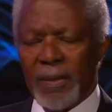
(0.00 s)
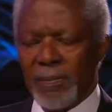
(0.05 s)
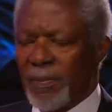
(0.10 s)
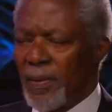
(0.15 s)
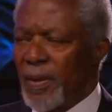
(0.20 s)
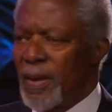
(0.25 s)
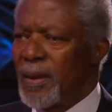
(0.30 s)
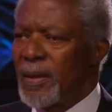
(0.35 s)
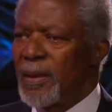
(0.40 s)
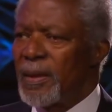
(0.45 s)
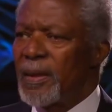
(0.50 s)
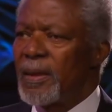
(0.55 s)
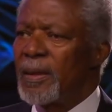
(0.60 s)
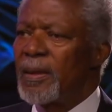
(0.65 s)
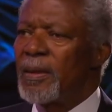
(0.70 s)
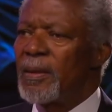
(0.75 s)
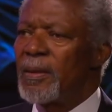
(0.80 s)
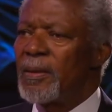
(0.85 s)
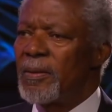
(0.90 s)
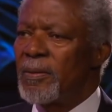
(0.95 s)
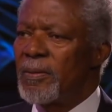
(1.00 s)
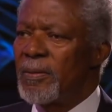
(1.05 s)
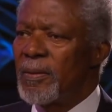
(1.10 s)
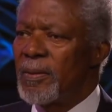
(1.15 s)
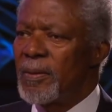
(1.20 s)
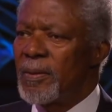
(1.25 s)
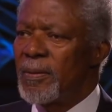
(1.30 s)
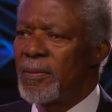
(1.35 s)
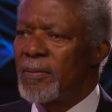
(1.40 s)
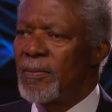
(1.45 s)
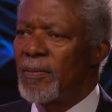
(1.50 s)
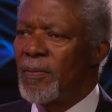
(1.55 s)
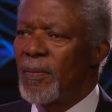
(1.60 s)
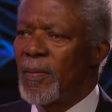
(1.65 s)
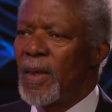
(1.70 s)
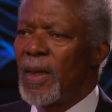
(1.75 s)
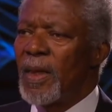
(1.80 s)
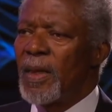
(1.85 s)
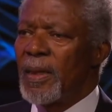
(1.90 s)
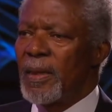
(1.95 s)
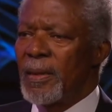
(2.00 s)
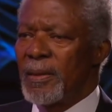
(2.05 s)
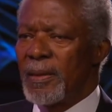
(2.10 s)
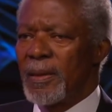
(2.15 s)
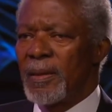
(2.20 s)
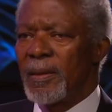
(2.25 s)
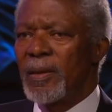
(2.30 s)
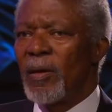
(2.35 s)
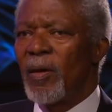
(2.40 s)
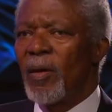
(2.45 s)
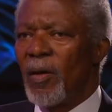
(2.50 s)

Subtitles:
And the situation's just got worse and worse.